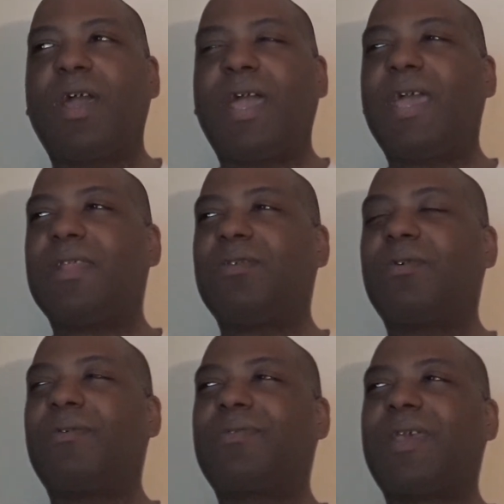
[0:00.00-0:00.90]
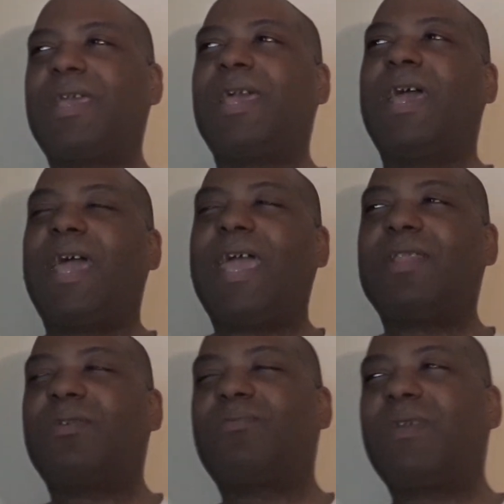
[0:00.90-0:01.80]
And you know what I'm saying?
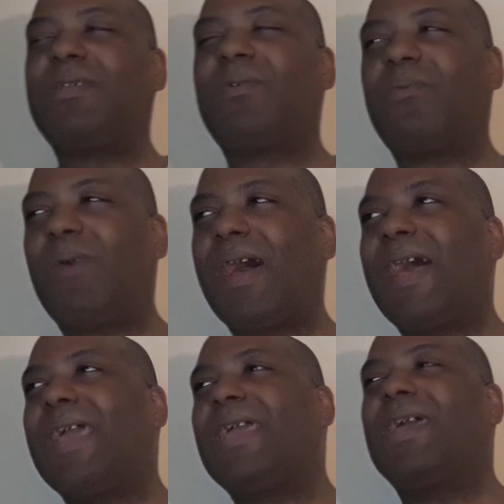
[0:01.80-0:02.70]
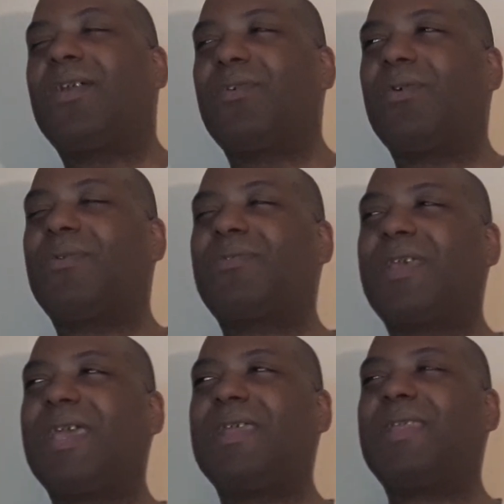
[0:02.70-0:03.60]
And the reason why, you know what I'm
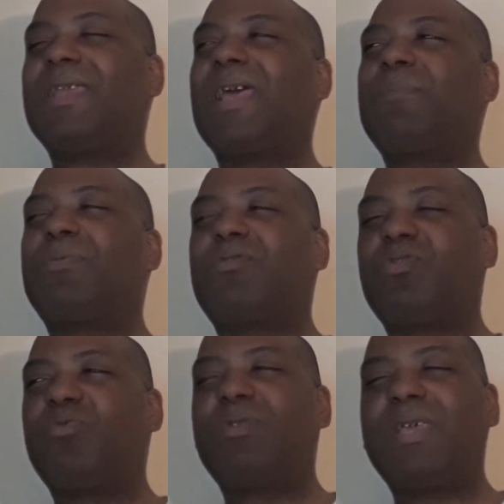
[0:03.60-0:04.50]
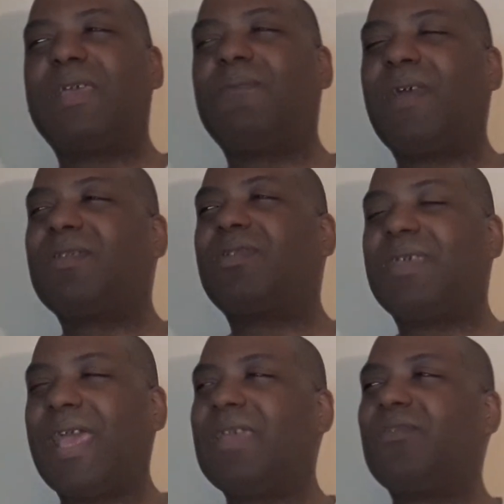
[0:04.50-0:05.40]
saying, they're not pursuing the
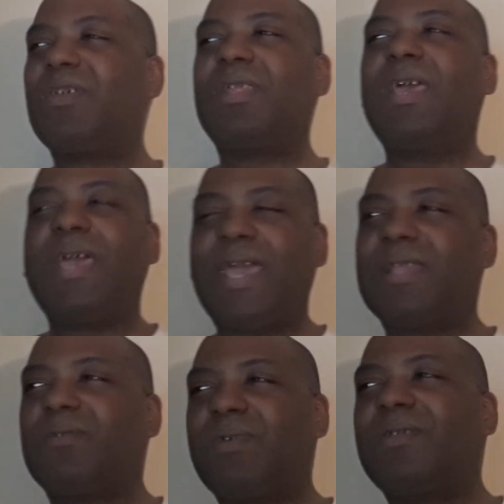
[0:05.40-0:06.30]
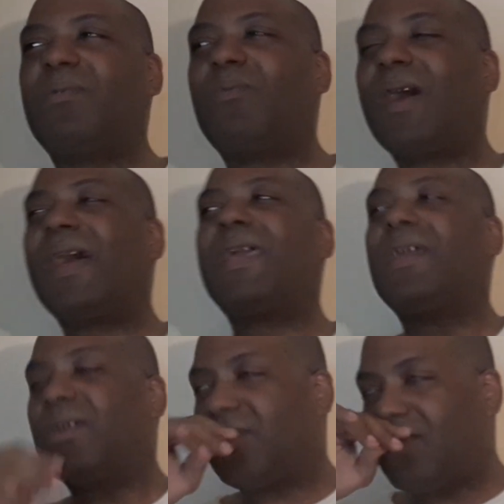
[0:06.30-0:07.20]
investigation, and the reason why,
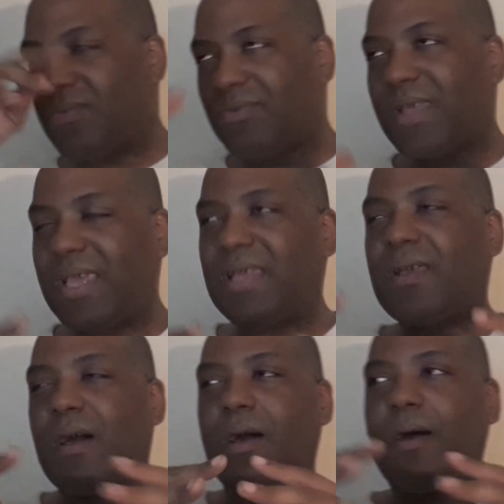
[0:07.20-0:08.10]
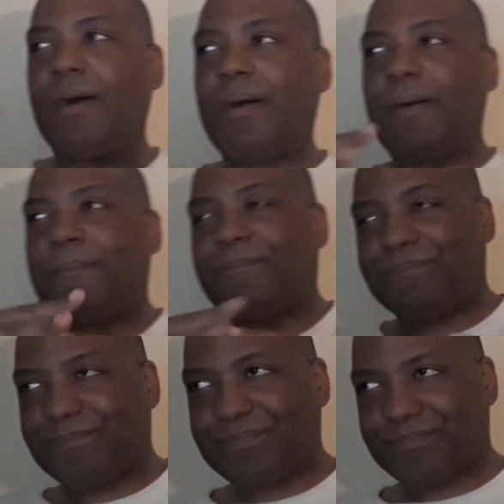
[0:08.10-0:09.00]
you know what I'm
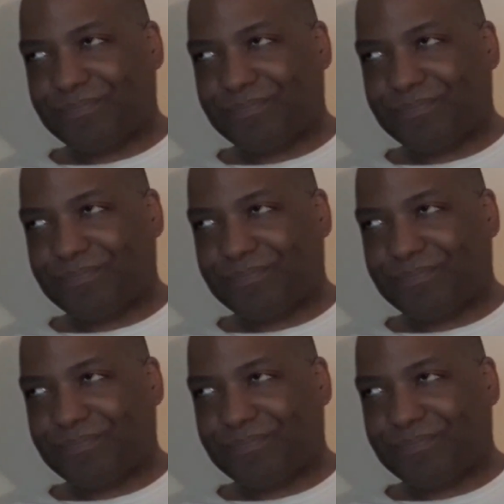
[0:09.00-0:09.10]
saying,